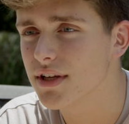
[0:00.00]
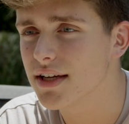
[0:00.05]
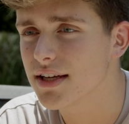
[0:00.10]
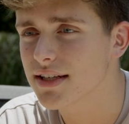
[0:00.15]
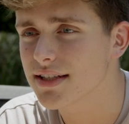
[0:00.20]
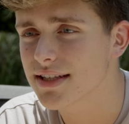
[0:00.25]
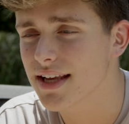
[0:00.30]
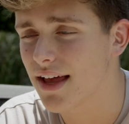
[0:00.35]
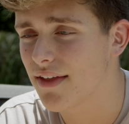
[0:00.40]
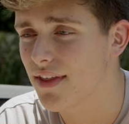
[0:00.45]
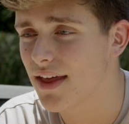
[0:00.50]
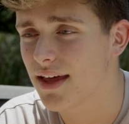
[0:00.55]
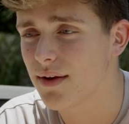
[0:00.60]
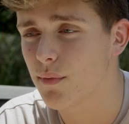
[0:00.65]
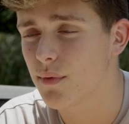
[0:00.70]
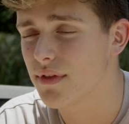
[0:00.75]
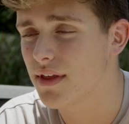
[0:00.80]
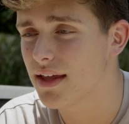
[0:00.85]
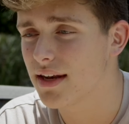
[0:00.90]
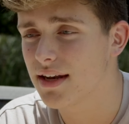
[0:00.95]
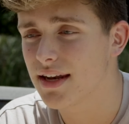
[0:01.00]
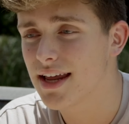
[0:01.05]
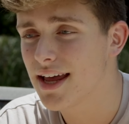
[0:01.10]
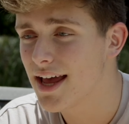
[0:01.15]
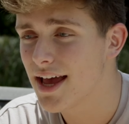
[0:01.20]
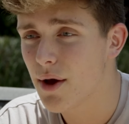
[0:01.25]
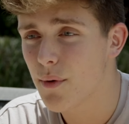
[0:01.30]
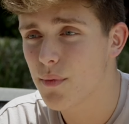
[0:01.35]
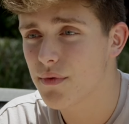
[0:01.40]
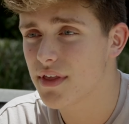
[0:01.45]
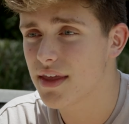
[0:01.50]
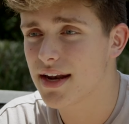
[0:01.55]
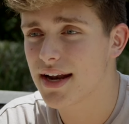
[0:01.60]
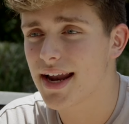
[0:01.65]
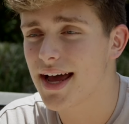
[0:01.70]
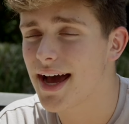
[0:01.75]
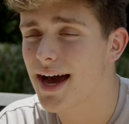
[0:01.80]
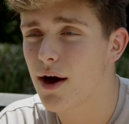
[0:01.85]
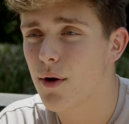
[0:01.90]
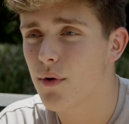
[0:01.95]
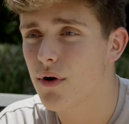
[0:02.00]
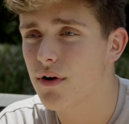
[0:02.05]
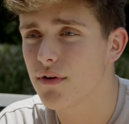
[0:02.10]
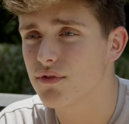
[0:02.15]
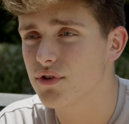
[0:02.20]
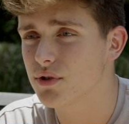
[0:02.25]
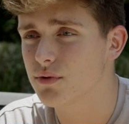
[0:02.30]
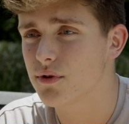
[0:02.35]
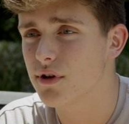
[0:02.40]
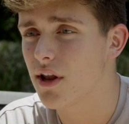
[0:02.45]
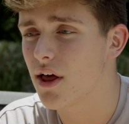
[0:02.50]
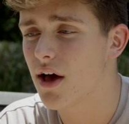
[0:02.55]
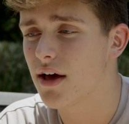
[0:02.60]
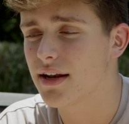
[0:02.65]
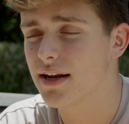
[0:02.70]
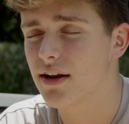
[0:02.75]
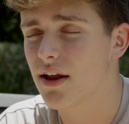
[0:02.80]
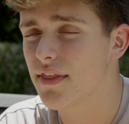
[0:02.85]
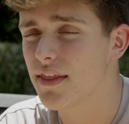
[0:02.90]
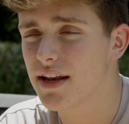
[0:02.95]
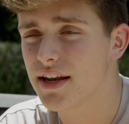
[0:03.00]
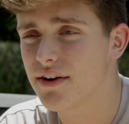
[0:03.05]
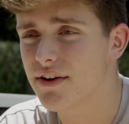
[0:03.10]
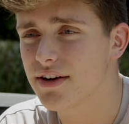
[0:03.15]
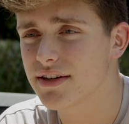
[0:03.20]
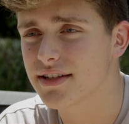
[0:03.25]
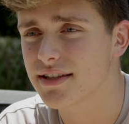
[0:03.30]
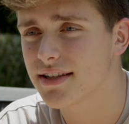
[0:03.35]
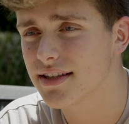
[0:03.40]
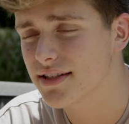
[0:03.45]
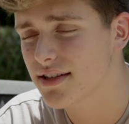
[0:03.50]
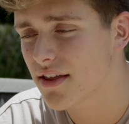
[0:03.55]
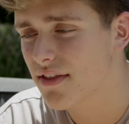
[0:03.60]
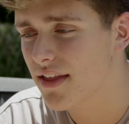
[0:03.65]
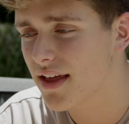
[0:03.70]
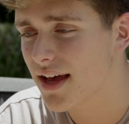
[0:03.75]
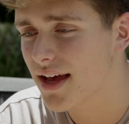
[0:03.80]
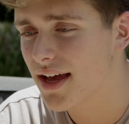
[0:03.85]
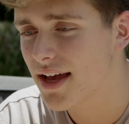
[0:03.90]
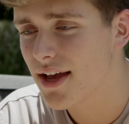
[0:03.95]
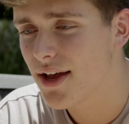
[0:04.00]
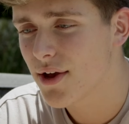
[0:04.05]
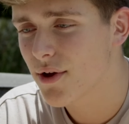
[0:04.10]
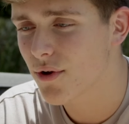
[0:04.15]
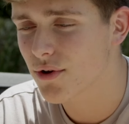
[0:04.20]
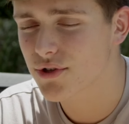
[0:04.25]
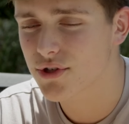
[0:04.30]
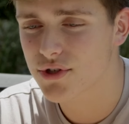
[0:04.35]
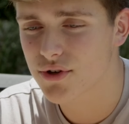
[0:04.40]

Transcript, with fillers: this, and then within within an hour of just learning like the lyrics and things like that, got